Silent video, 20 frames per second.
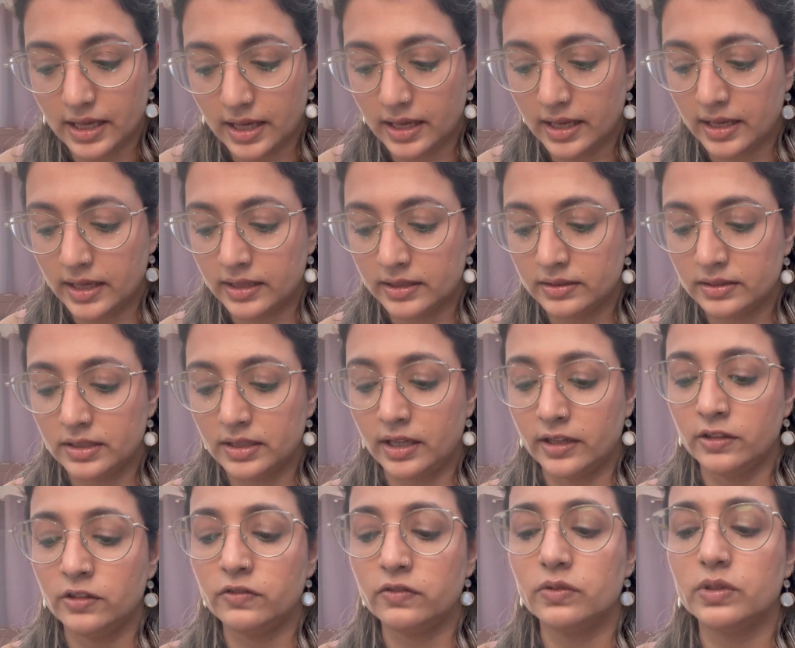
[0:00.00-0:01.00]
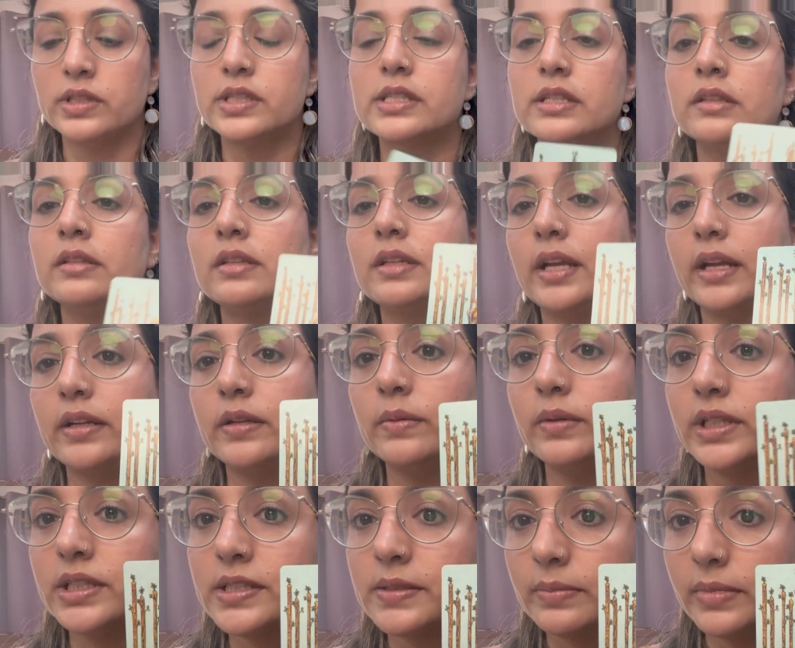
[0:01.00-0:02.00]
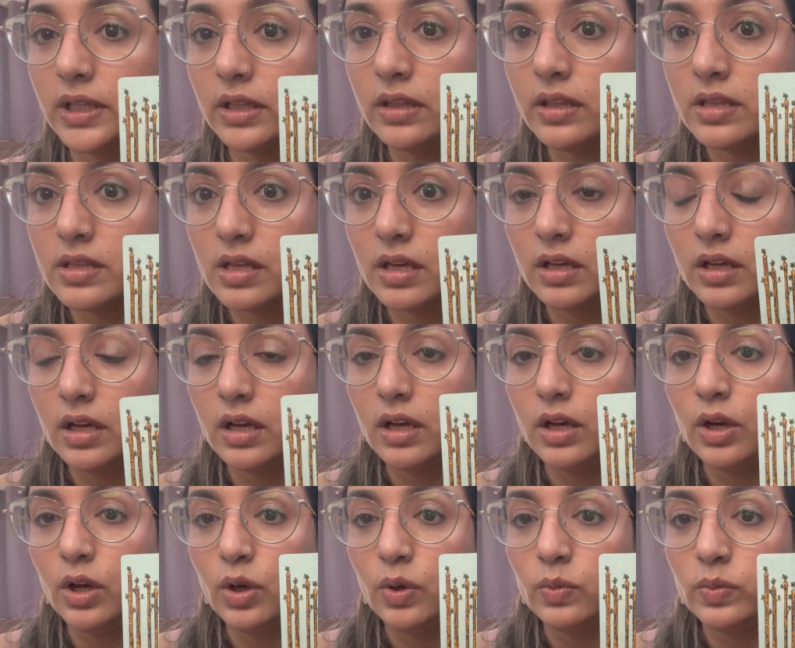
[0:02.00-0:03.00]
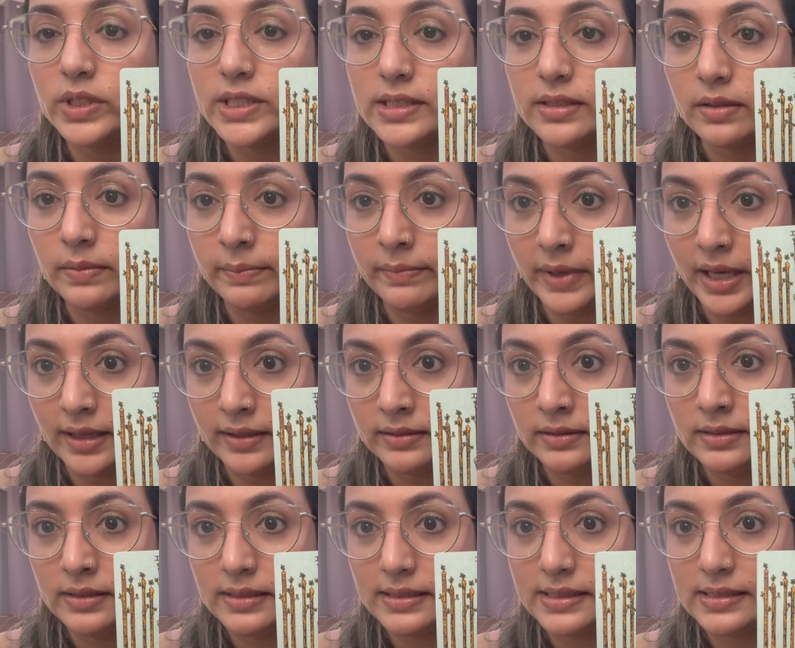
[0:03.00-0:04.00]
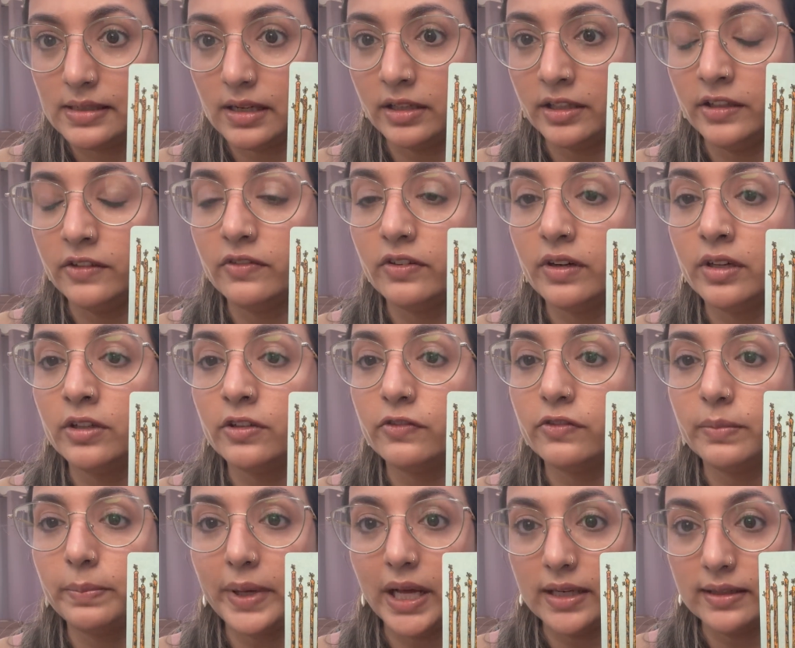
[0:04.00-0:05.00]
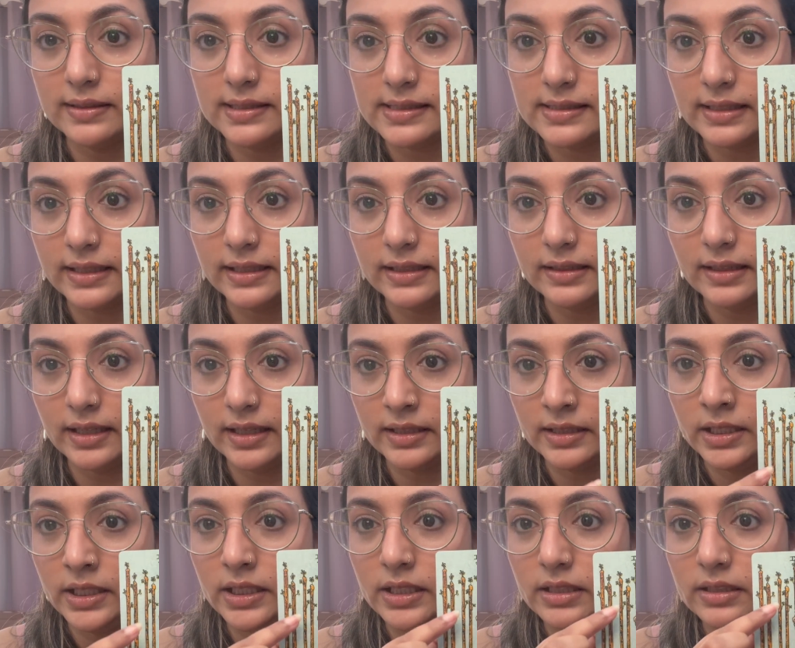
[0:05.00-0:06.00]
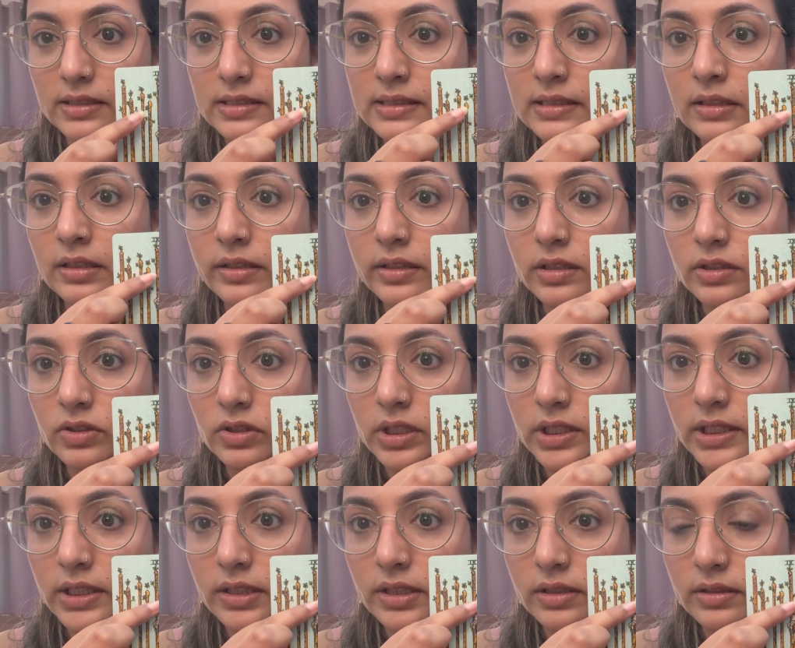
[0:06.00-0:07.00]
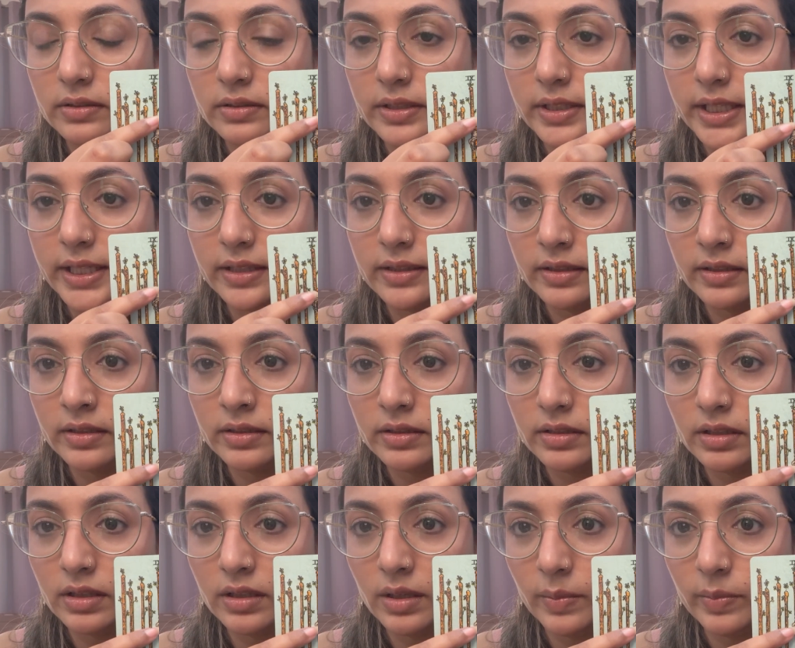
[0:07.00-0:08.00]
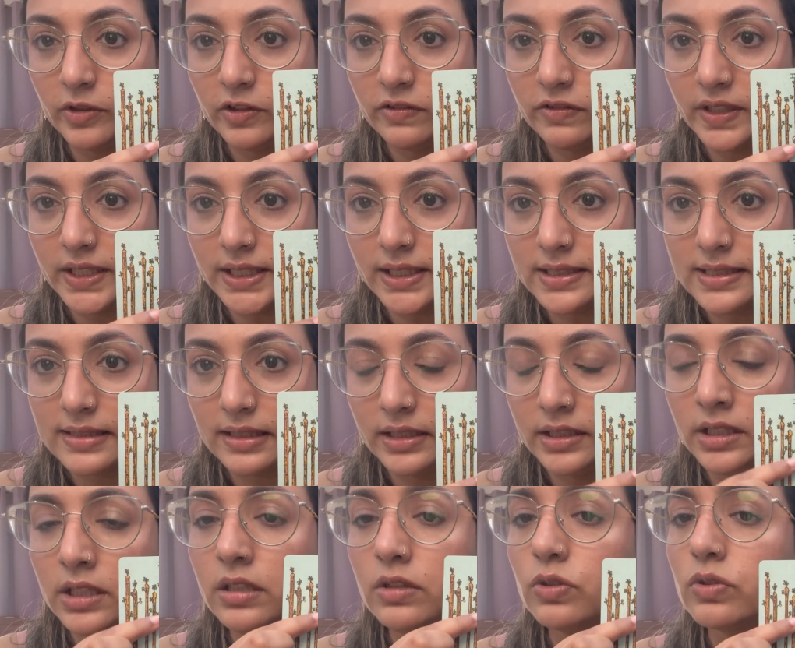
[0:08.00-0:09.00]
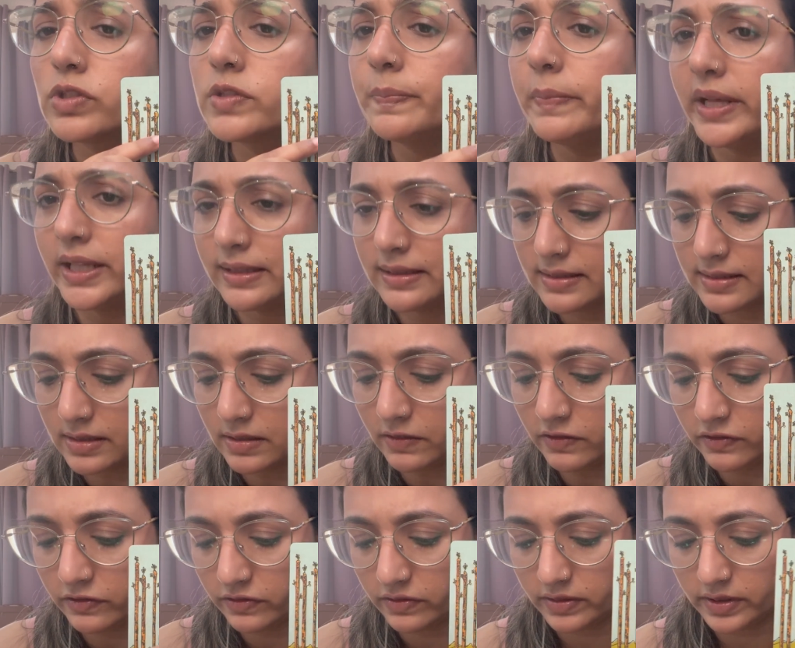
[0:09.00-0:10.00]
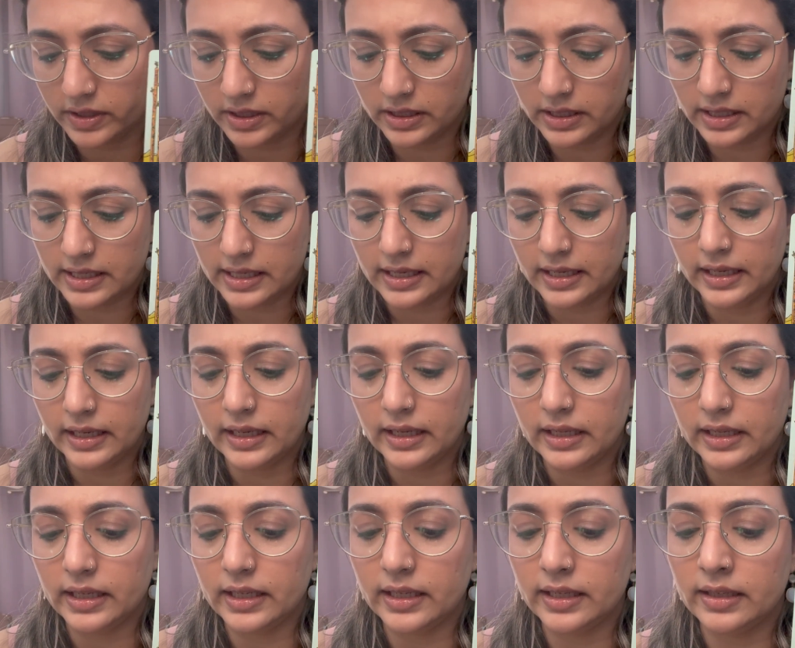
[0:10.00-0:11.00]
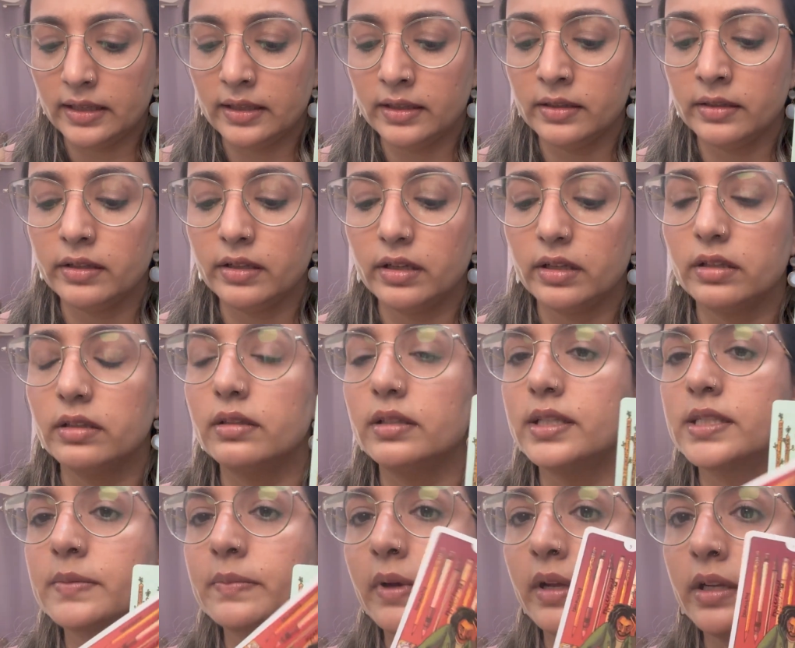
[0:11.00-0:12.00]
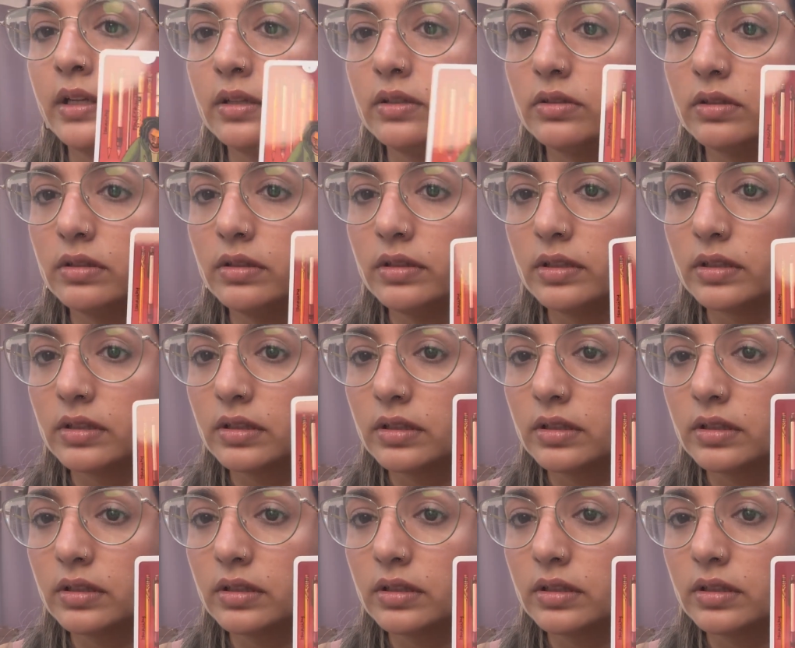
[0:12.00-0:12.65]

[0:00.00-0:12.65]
And the Nine of Wands in the Rider-Waite-Smith, we see a man standing in front of a palisade, and he is clearly taken a couple of hits, and he looks pensive. In This Might Hurt,